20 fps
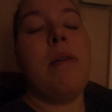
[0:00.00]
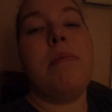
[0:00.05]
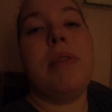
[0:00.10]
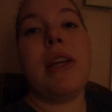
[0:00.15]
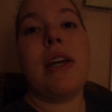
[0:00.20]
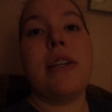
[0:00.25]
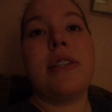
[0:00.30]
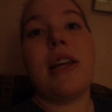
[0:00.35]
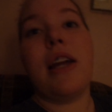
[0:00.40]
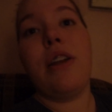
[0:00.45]

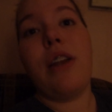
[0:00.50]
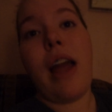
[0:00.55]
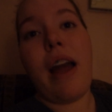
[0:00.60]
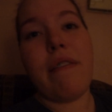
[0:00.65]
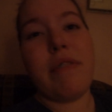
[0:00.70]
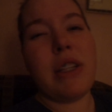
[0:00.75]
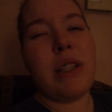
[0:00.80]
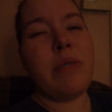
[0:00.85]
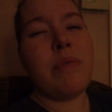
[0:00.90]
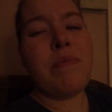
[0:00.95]
because I
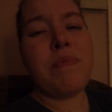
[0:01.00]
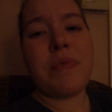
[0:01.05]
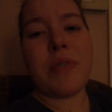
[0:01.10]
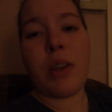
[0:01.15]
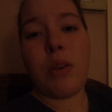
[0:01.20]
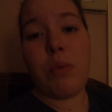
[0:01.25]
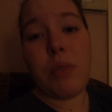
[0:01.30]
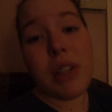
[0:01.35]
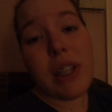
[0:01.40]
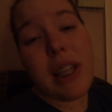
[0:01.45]
haven't
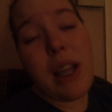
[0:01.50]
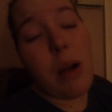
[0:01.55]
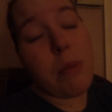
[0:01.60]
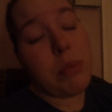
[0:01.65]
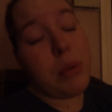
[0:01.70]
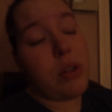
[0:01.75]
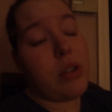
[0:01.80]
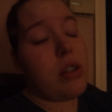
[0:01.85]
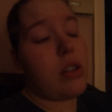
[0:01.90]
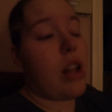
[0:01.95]
really
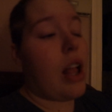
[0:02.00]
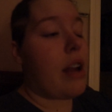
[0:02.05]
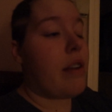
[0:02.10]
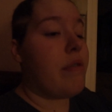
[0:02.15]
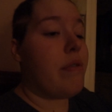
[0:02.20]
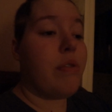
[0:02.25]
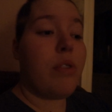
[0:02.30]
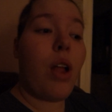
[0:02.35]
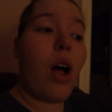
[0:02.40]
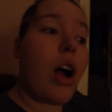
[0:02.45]
uploaded a lot
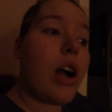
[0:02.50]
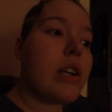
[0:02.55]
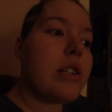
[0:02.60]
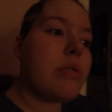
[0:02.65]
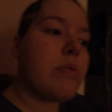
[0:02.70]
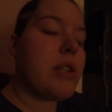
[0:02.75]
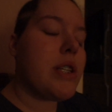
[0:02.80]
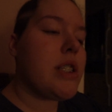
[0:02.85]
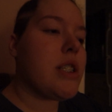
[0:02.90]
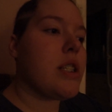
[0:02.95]
of
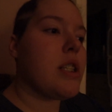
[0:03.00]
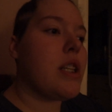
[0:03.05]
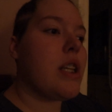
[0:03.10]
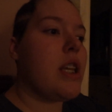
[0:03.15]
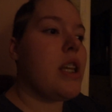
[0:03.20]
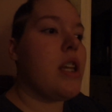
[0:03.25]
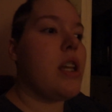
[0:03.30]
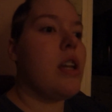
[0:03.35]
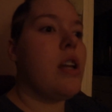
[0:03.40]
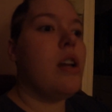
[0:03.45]
vlogs
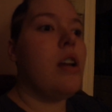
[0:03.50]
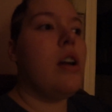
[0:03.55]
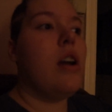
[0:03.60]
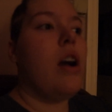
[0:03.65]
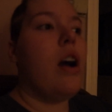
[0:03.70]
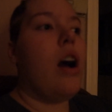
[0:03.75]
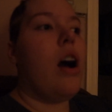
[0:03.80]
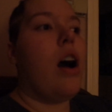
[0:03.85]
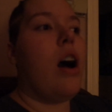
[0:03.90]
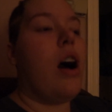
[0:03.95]
recently.
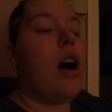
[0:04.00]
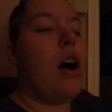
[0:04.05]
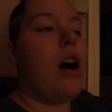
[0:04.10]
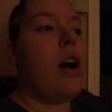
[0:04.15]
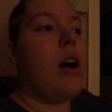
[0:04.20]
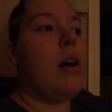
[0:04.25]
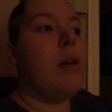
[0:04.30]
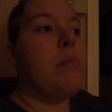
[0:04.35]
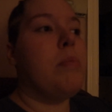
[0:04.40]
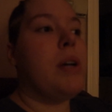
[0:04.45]

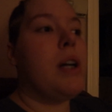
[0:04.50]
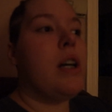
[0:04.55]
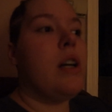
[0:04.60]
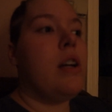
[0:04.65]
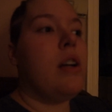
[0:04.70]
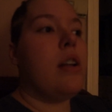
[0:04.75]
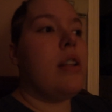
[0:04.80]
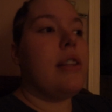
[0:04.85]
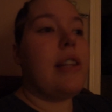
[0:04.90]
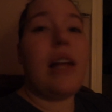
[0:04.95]
Um,
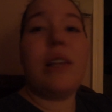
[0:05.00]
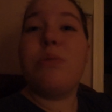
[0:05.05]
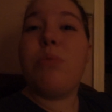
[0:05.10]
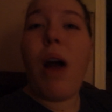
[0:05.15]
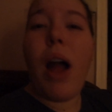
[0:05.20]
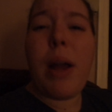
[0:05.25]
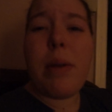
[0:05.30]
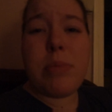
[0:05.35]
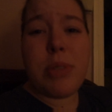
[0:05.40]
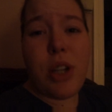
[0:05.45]
that's
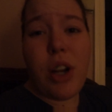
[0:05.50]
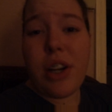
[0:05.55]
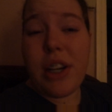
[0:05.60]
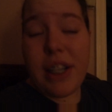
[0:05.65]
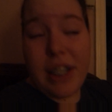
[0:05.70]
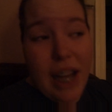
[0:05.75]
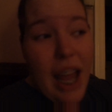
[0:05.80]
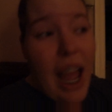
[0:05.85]
why I'm starting